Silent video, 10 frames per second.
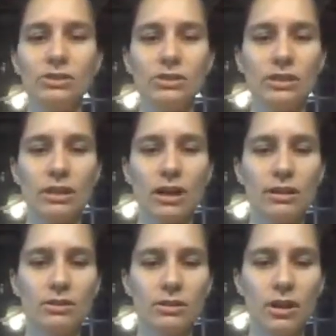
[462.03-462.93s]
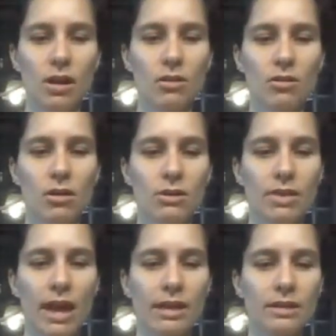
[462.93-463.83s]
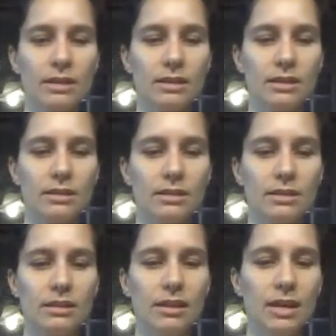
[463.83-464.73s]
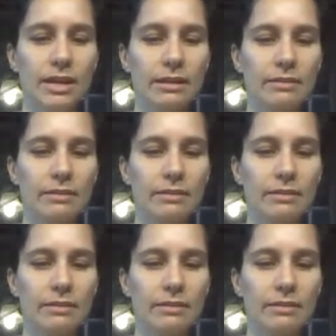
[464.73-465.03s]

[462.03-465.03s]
and cut along that line.